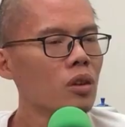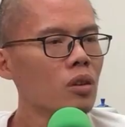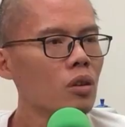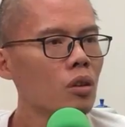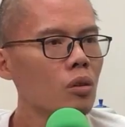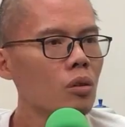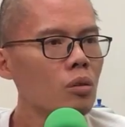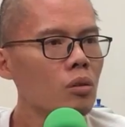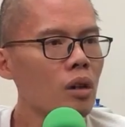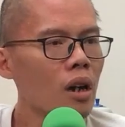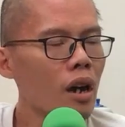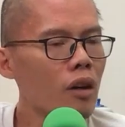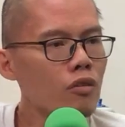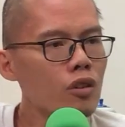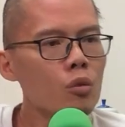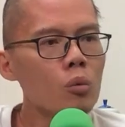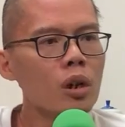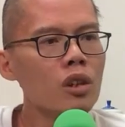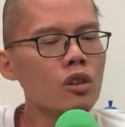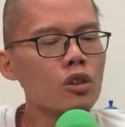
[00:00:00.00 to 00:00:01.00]
So
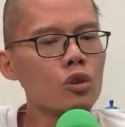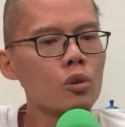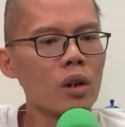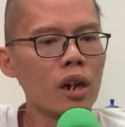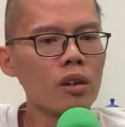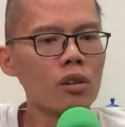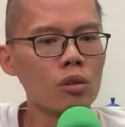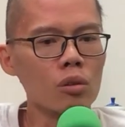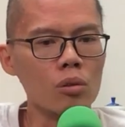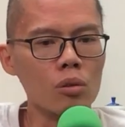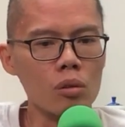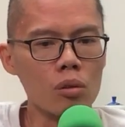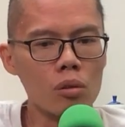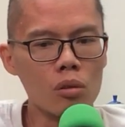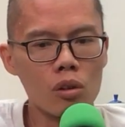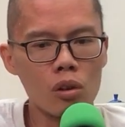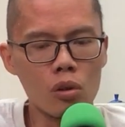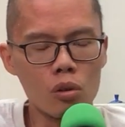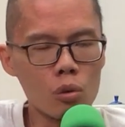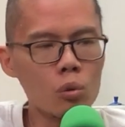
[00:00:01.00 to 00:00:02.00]
everyone is trying to
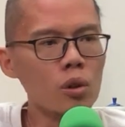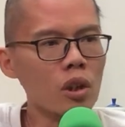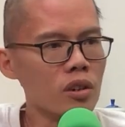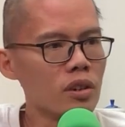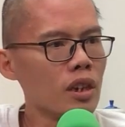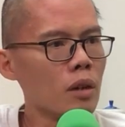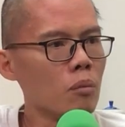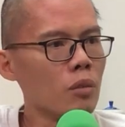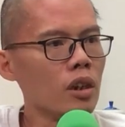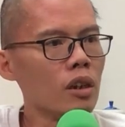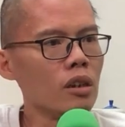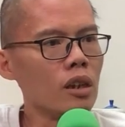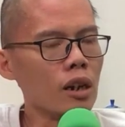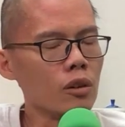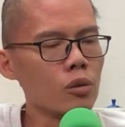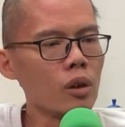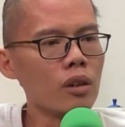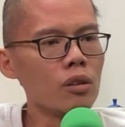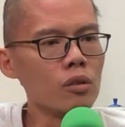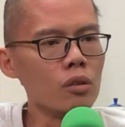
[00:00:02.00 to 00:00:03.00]
do the same thing,
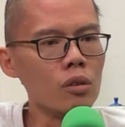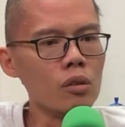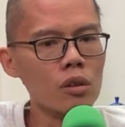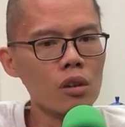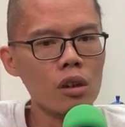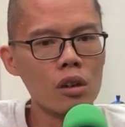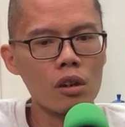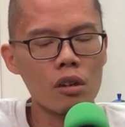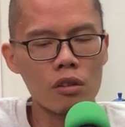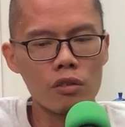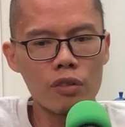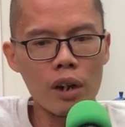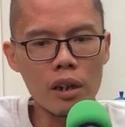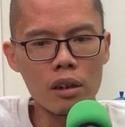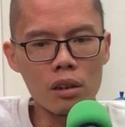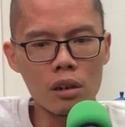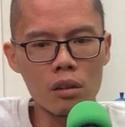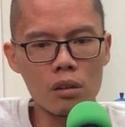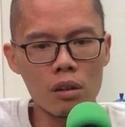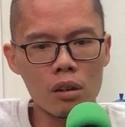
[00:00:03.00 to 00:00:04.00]
trying to
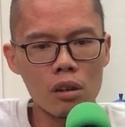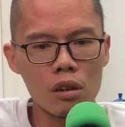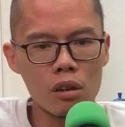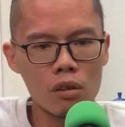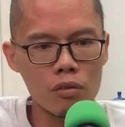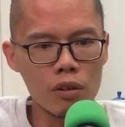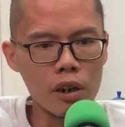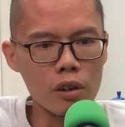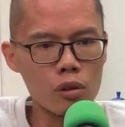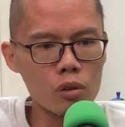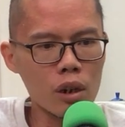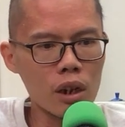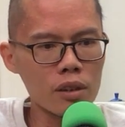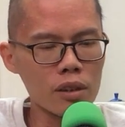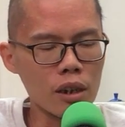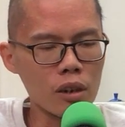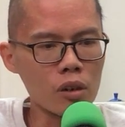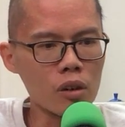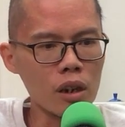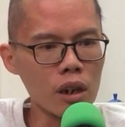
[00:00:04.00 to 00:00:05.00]
find trust
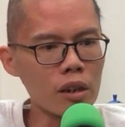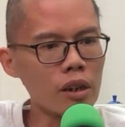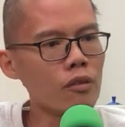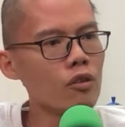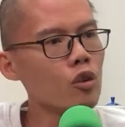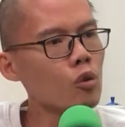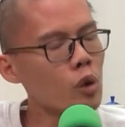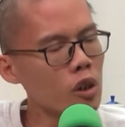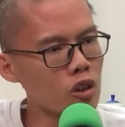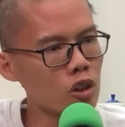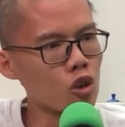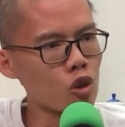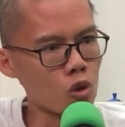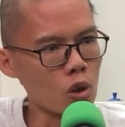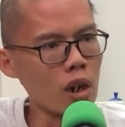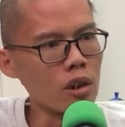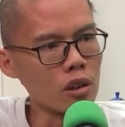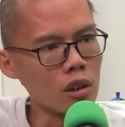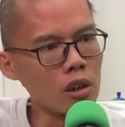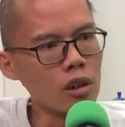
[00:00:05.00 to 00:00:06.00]
and all, and everyone's
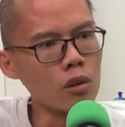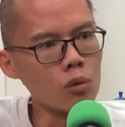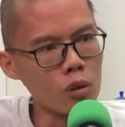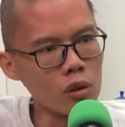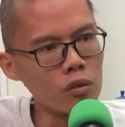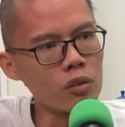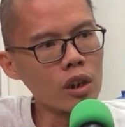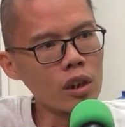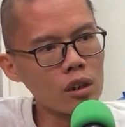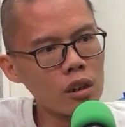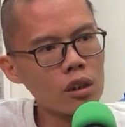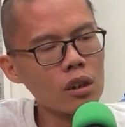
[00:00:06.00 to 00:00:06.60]
struggling with it.